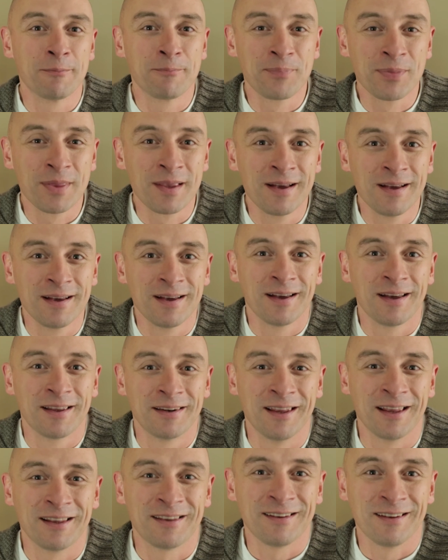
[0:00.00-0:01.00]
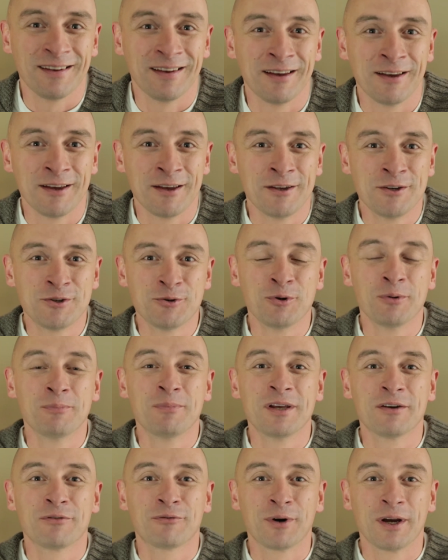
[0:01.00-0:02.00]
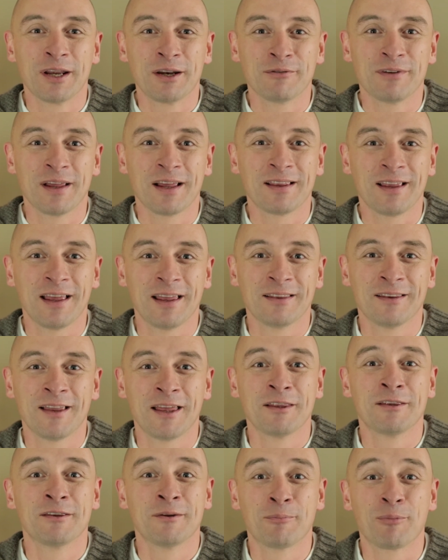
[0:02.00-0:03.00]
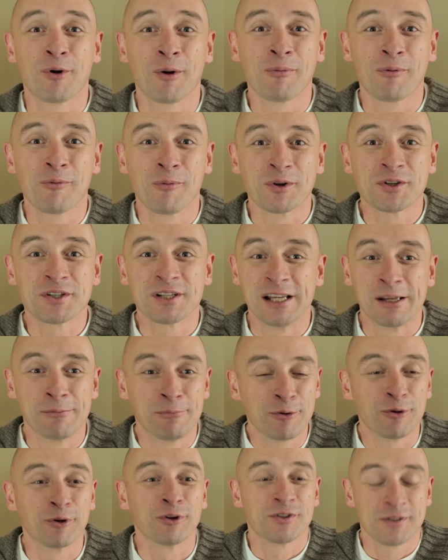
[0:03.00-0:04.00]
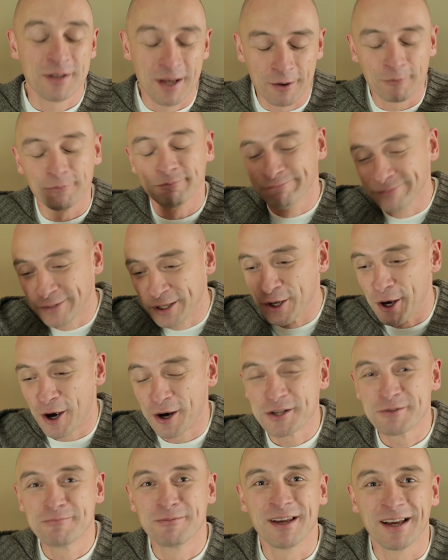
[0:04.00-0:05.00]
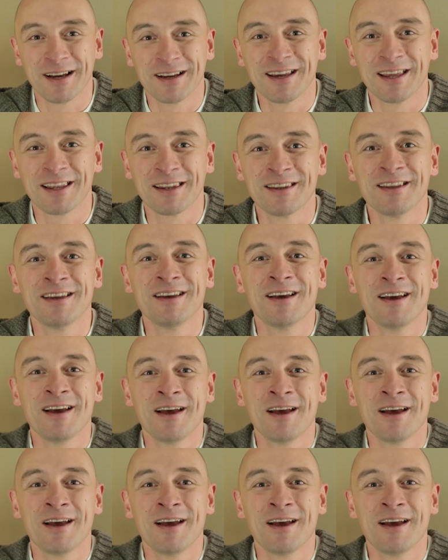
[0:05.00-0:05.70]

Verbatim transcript: him that uh, he shouldn't be afraid of that, and then the problem was clear because now he hugs me again.